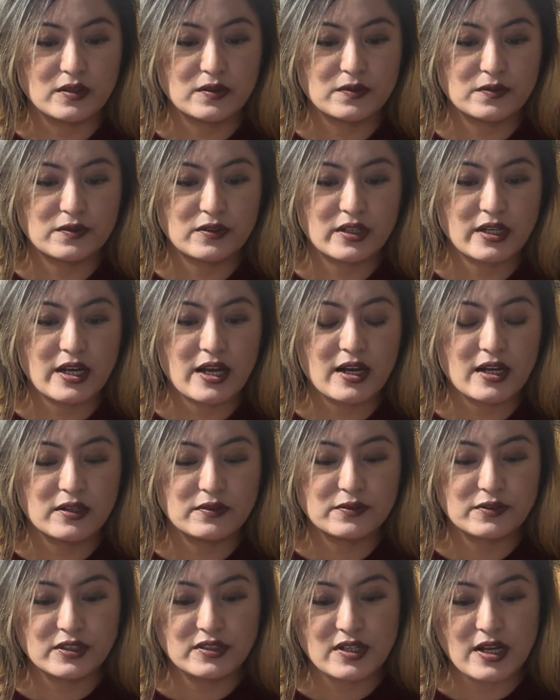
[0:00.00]

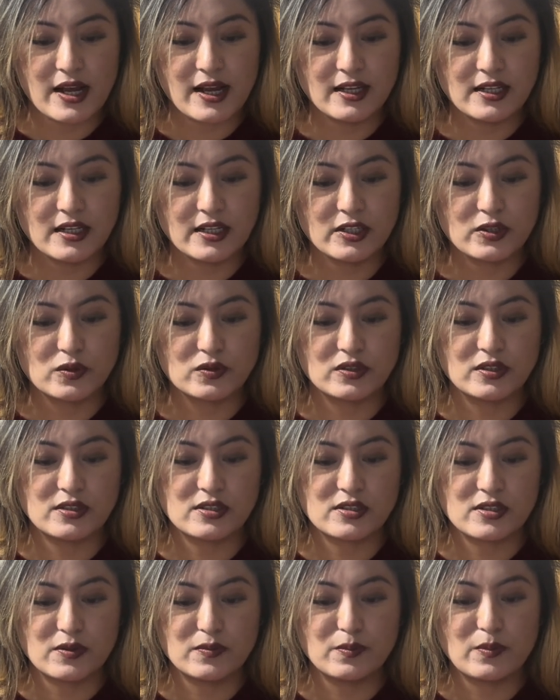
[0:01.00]
fragile
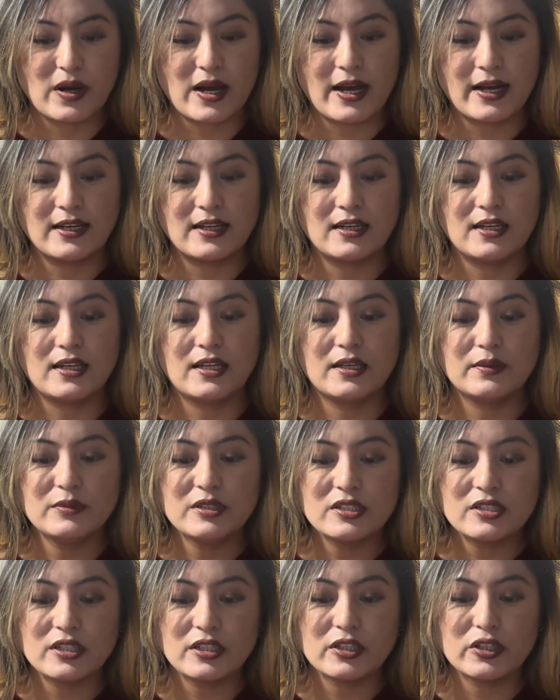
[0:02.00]
ecosystem by
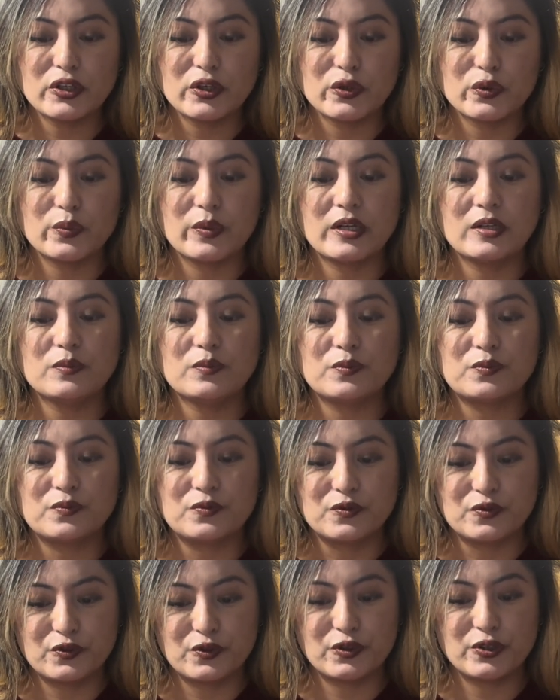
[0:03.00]
limiting human
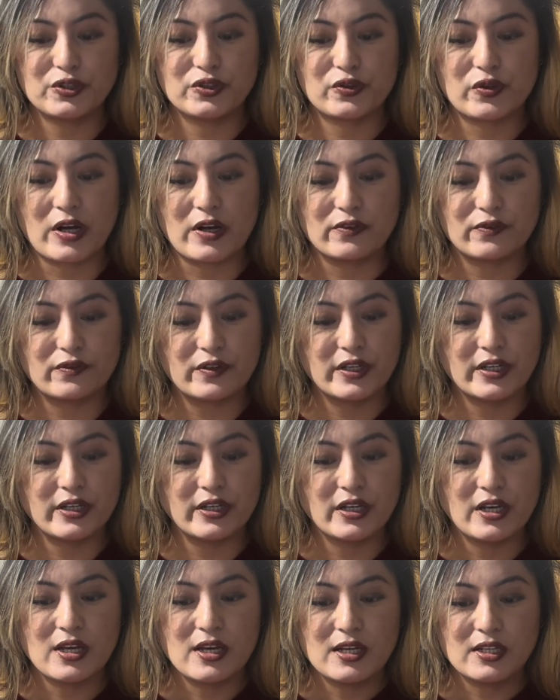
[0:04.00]
foot
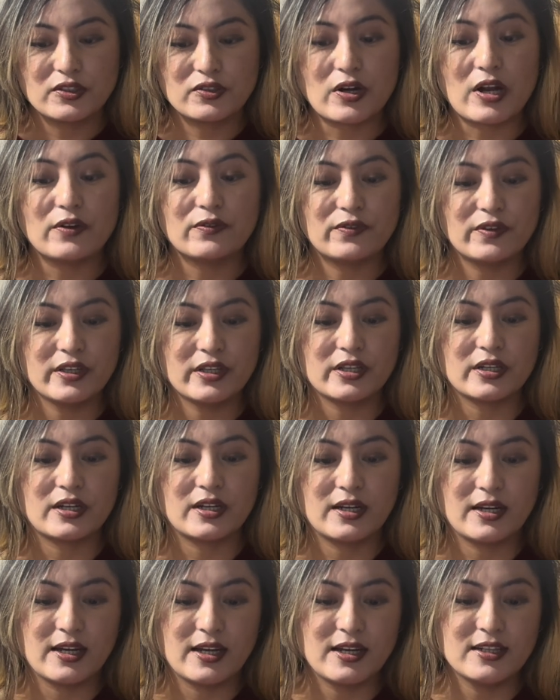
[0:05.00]
traffic
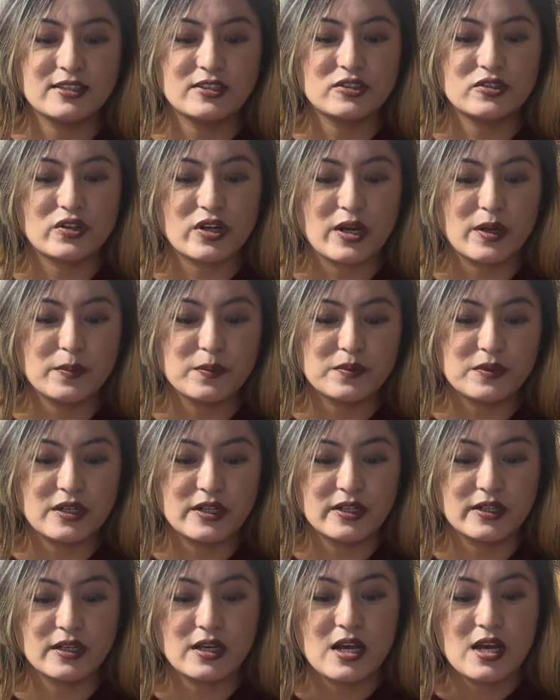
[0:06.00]
and
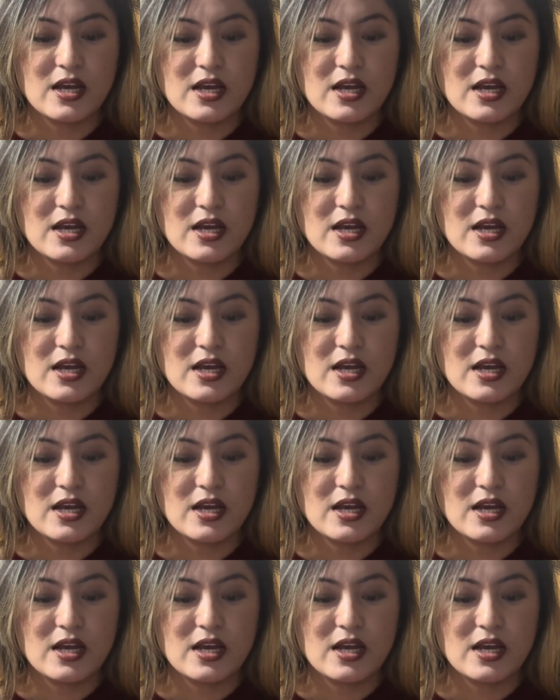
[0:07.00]
trampling,